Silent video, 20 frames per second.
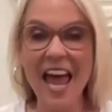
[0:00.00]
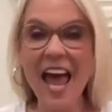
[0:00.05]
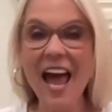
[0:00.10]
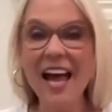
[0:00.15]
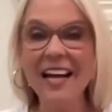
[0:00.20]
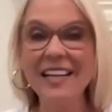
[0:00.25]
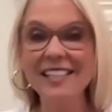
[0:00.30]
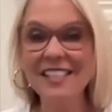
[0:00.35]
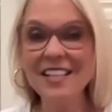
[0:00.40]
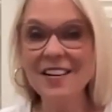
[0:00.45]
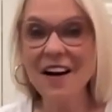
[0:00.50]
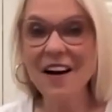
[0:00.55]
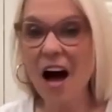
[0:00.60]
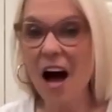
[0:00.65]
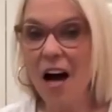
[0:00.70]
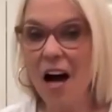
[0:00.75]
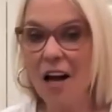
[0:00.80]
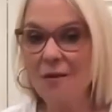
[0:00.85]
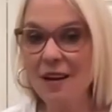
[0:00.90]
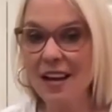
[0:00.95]
And so
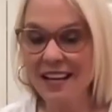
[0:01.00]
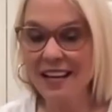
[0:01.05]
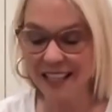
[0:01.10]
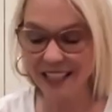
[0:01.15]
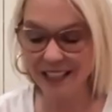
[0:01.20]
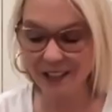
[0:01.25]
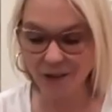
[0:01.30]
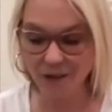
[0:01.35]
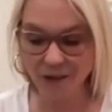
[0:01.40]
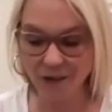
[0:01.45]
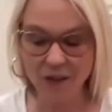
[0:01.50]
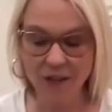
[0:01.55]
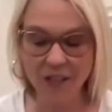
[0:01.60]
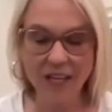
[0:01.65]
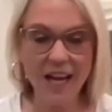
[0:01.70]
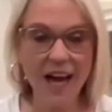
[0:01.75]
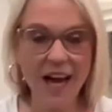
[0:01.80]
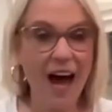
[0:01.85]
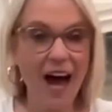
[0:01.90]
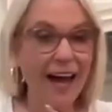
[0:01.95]
how to make an indoor
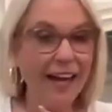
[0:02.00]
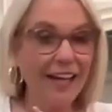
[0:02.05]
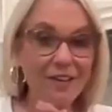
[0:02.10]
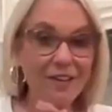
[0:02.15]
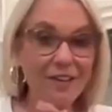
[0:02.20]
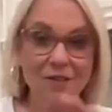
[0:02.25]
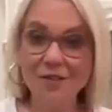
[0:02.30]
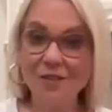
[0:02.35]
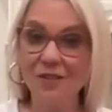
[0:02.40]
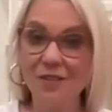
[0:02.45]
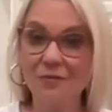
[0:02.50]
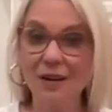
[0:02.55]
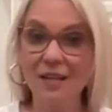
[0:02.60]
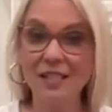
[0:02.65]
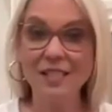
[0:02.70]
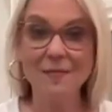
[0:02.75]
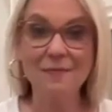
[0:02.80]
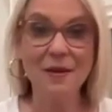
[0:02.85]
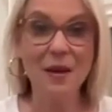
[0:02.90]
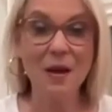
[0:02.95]
cookie, I use the
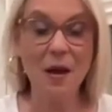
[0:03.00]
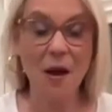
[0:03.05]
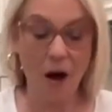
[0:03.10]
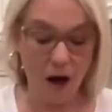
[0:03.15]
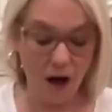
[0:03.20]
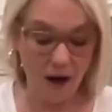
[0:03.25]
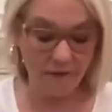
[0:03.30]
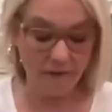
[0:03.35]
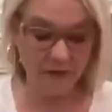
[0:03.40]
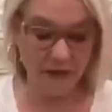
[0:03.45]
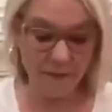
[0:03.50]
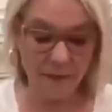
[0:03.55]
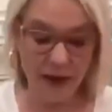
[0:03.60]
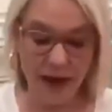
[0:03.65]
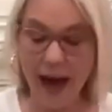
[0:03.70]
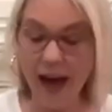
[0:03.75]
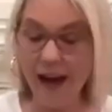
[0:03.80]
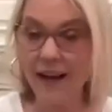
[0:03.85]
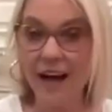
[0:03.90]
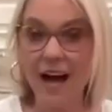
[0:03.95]
recipe off of the
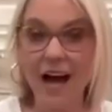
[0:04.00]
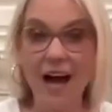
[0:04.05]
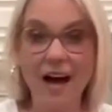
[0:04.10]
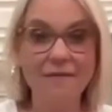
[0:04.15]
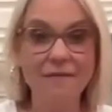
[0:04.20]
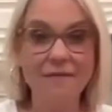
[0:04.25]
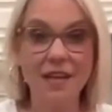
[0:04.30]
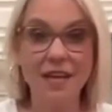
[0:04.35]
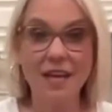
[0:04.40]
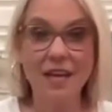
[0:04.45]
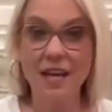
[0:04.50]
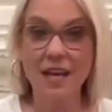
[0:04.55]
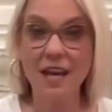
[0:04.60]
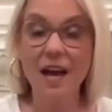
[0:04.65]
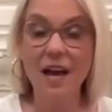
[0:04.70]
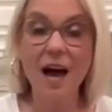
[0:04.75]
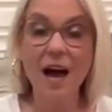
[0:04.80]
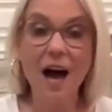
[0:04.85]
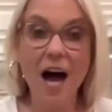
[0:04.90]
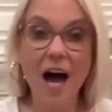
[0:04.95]
back of the,
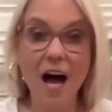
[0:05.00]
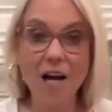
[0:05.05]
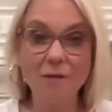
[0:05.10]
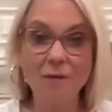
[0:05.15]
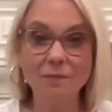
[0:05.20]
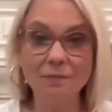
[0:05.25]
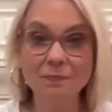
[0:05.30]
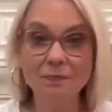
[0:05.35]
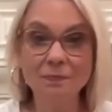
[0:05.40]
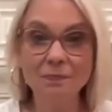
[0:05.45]
um,